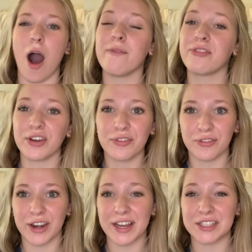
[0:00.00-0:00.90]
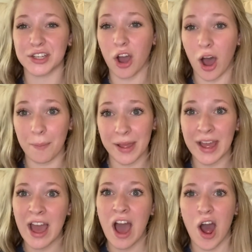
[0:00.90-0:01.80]
feel free to
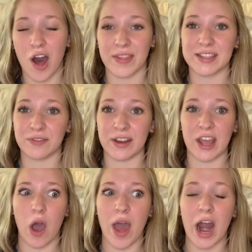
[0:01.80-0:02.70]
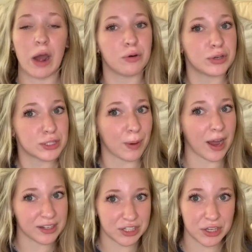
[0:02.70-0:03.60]
comment on this video and I will
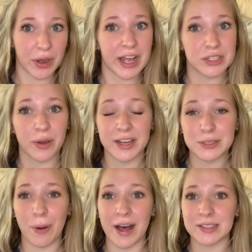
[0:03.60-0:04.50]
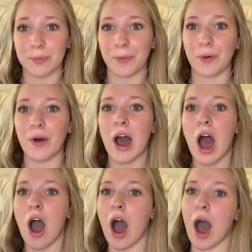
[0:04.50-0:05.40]
respond to you as quick as possible
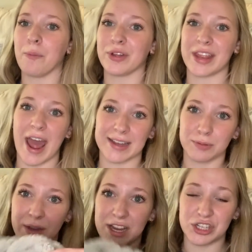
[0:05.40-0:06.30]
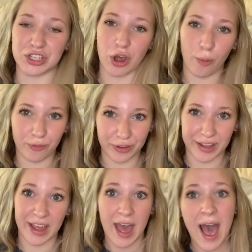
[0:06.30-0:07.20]
with an explanation to
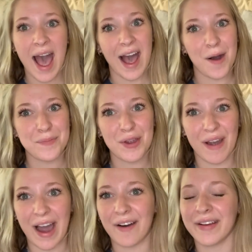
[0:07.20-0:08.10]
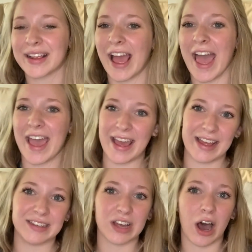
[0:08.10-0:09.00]
hopefully help you out
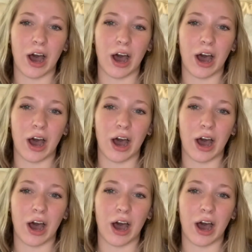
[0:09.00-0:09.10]
and